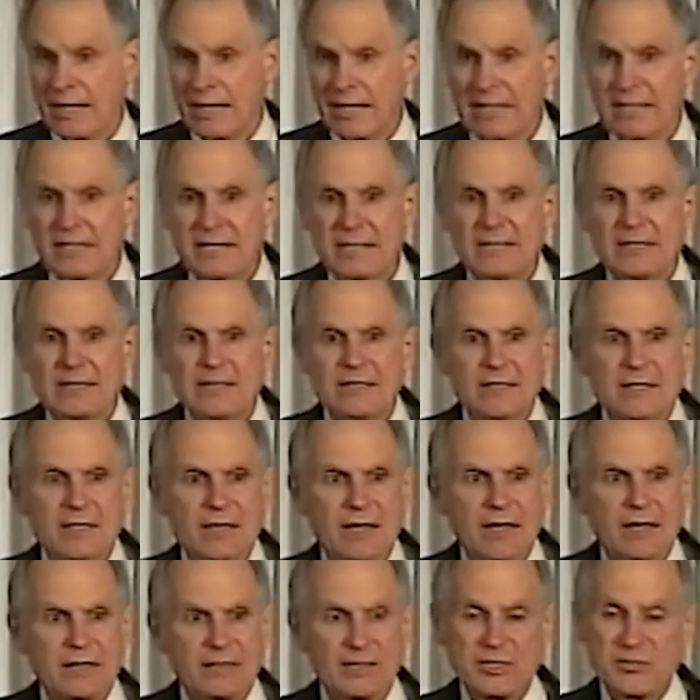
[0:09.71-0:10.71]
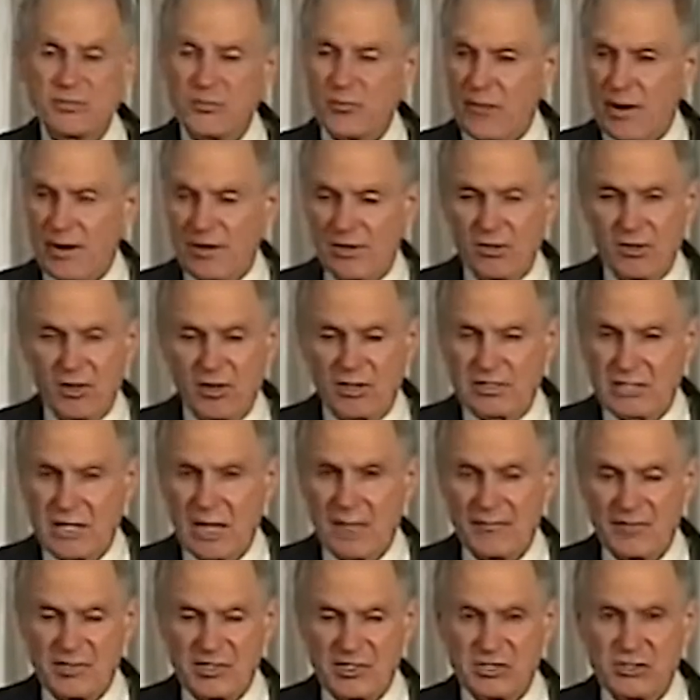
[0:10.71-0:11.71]
at IPAA,
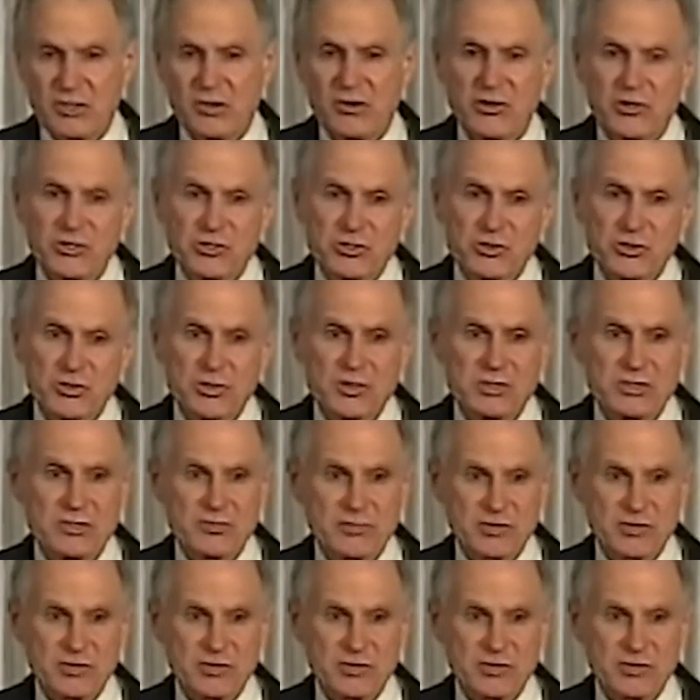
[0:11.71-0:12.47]
and Lee's been around a long time.